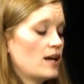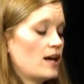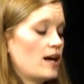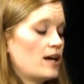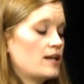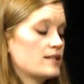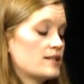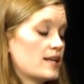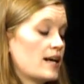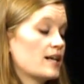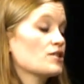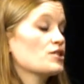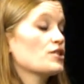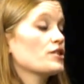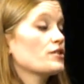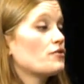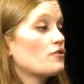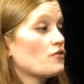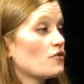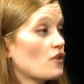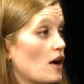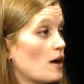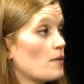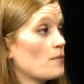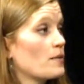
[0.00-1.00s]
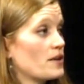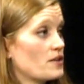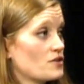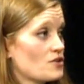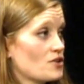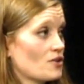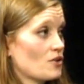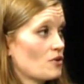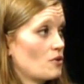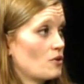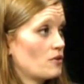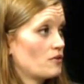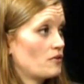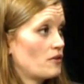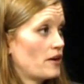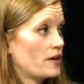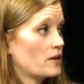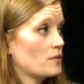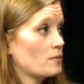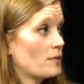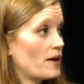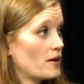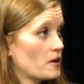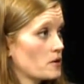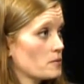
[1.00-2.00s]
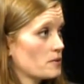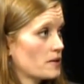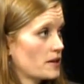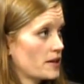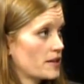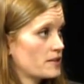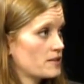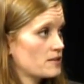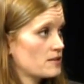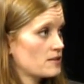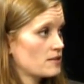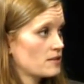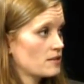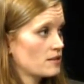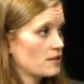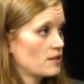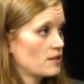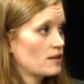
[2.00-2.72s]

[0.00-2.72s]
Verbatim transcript: is actually from Asian coal fired power plants.